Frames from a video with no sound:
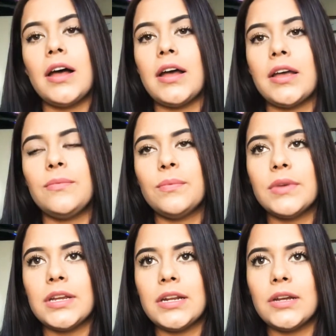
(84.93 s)
I
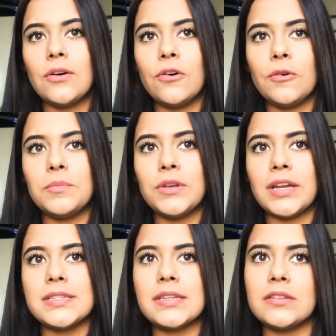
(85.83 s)
really hope you
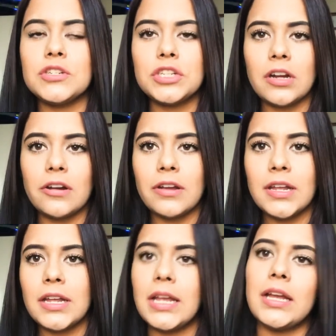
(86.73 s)
guys can share
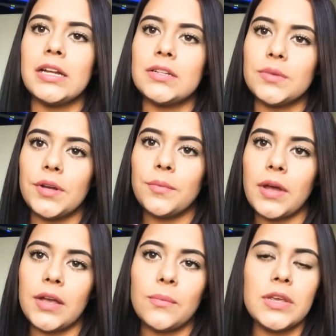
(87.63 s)
it and
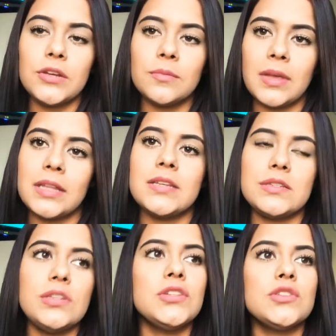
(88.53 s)
we can make
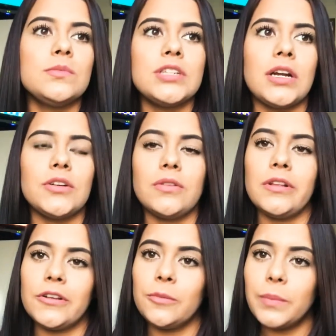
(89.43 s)
this YouTube channel a
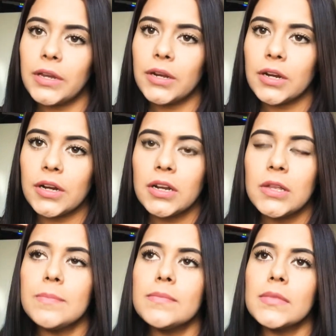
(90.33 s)
little bigger.
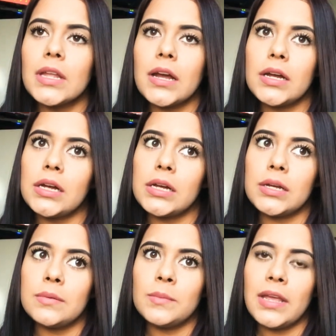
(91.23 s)

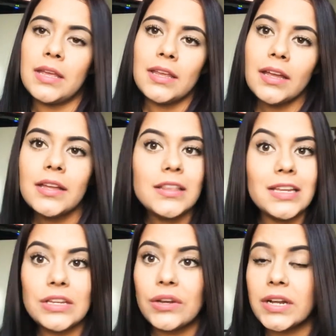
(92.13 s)
And yeah,
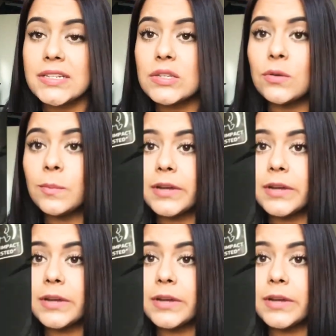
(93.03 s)
thank you guys so